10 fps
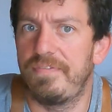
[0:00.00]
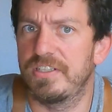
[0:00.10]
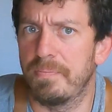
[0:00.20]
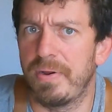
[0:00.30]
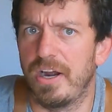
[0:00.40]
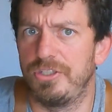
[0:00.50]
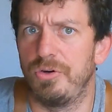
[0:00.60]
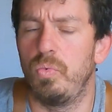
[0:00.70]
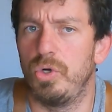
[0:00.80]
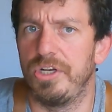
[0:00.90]
if it's compared
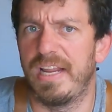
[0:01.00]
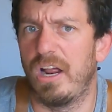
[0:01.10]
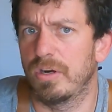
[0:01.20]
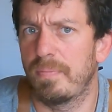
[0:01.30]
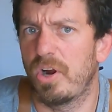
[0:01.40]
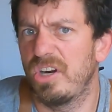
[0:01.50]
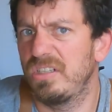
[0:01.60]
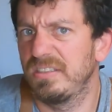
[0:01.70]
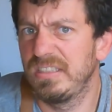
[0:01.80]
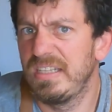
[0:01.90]
to a wooden
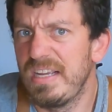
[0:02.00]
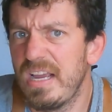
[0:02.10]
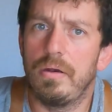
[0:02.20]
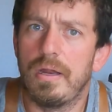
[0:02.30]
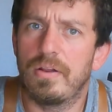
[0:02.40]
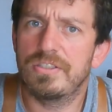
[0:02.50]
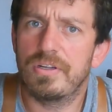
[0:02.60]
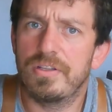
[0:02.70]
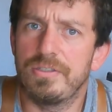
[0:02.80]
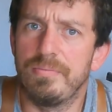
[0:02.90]
counterpart. Now
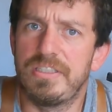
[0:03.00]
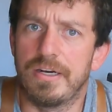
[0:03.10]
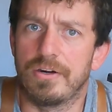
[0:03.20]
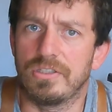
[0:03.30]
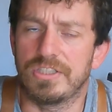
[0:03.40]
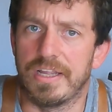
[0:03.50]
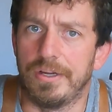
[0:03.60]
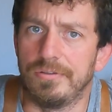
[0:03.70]
let's look at the materials they